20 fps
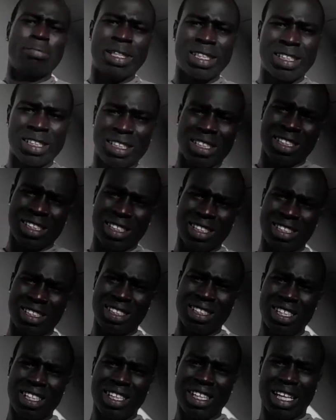businesses.
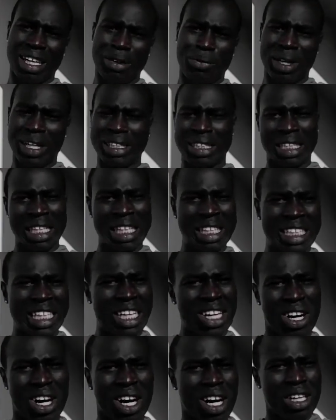When things
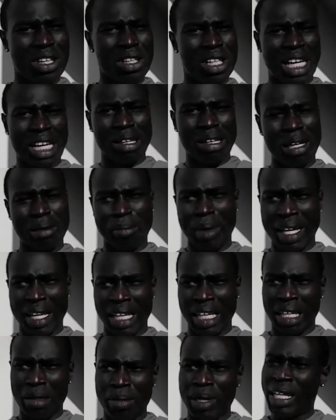get hard and you're not making
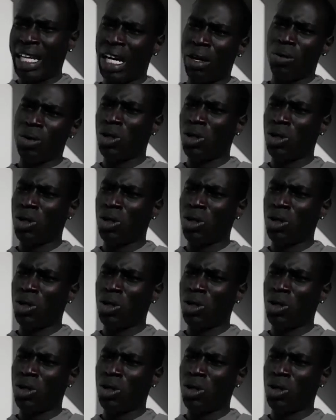any money, I will